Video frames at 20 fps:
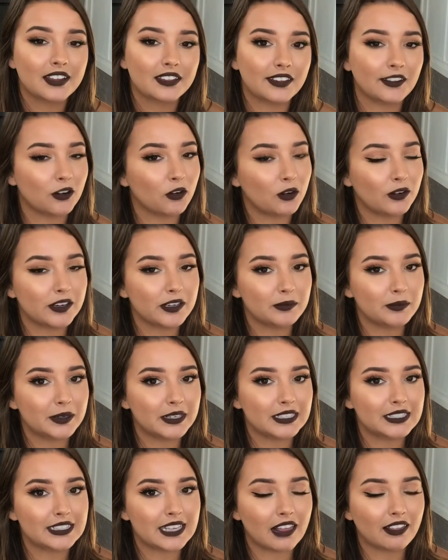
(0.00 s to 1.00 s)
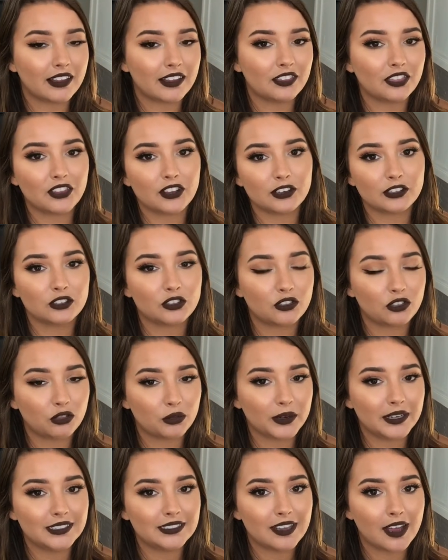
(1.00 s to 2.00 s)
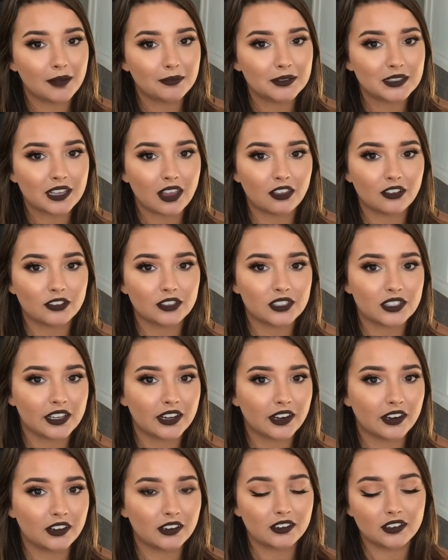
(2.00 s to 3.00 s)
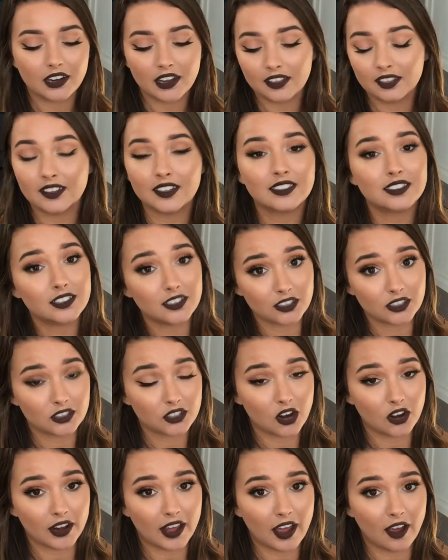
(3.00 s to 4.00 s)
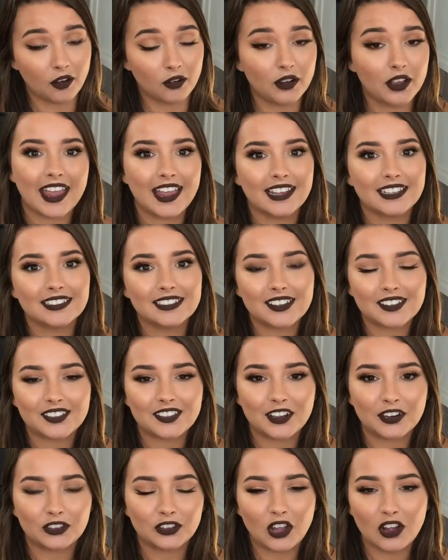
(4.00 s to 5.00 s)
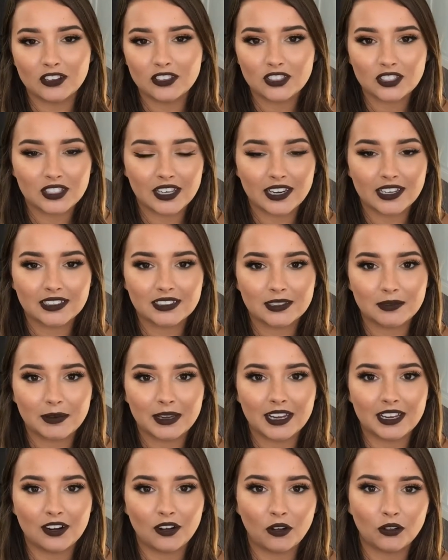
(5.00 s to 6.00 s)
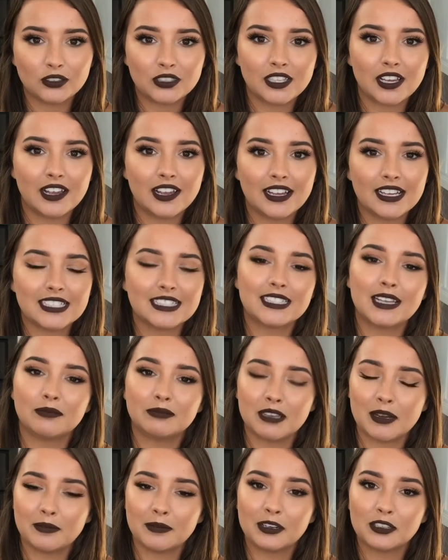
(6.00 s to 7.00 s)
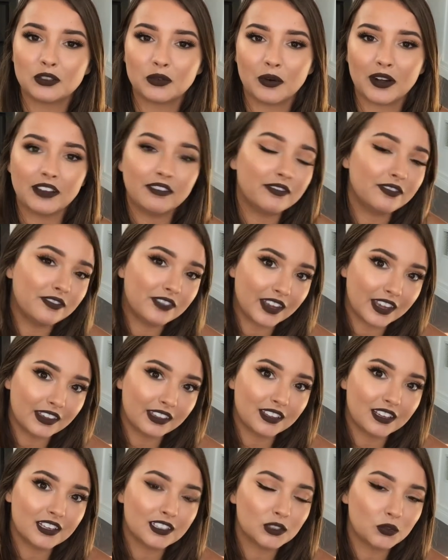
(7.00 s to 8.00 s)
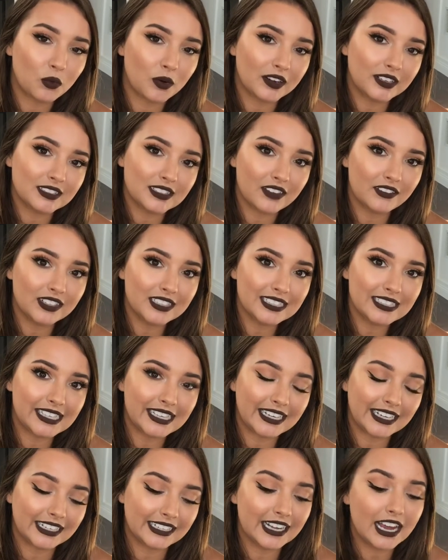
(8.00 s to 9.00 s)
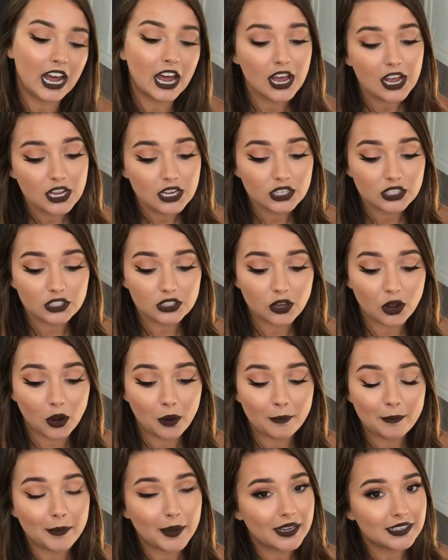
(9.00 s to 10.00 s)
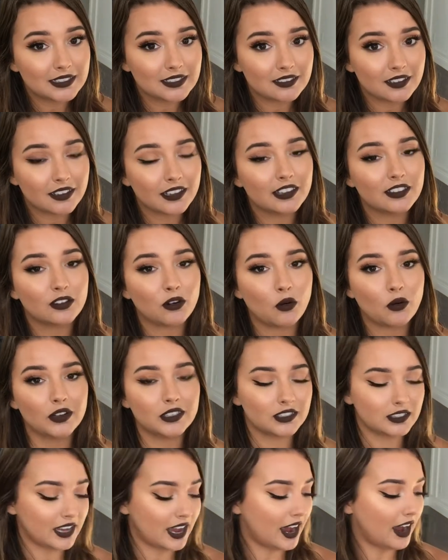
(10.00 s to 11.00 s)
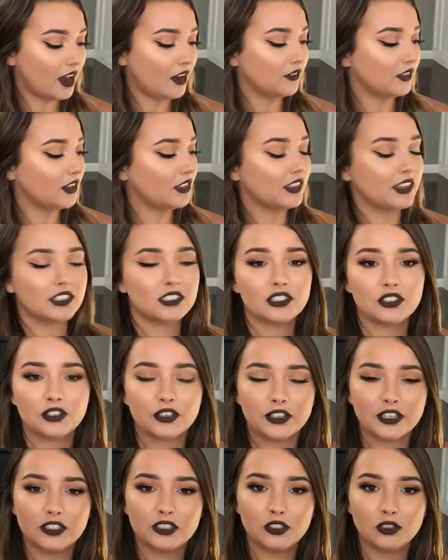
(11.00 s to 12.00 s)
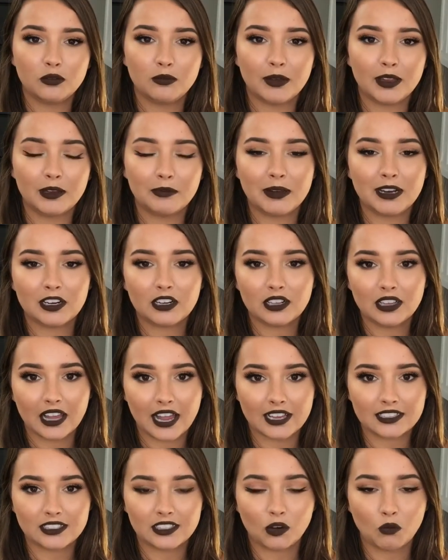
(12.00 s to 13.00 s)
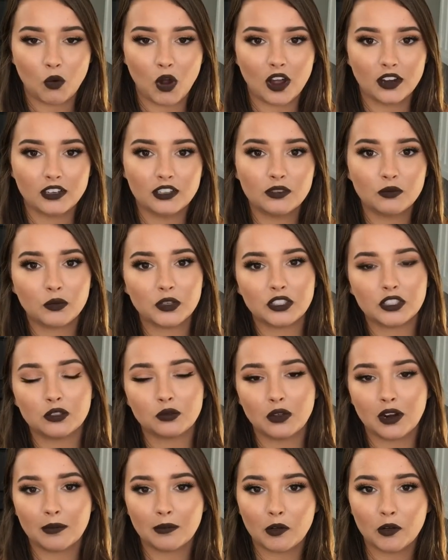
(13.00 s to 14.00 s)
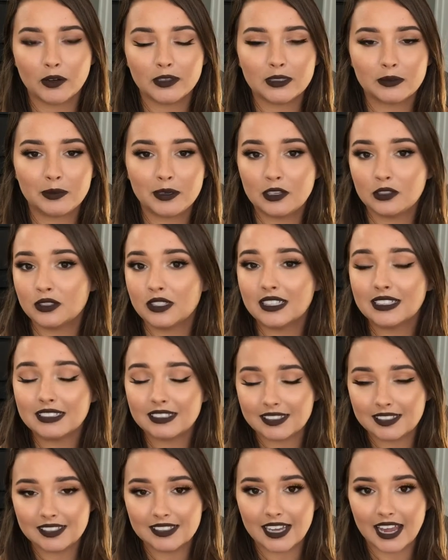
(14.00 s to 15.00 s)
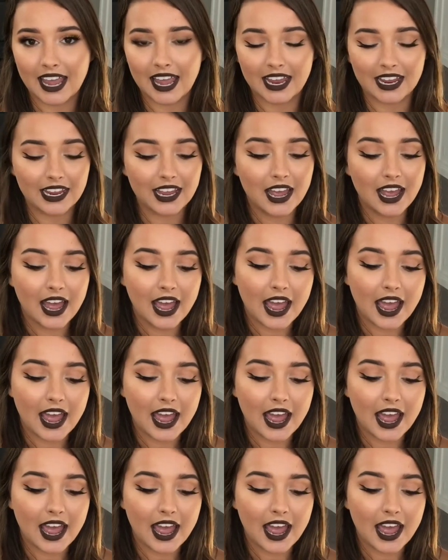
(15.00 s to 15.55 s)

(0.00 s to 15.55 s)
They're going to be selling their three top sellers there, at least to start out. And their launch date to be in Ulta is September twenty-fifth, twenty seventeen. So basically they're going to have this thirty-two millimeter classic wand, which is what I'm going to be using today.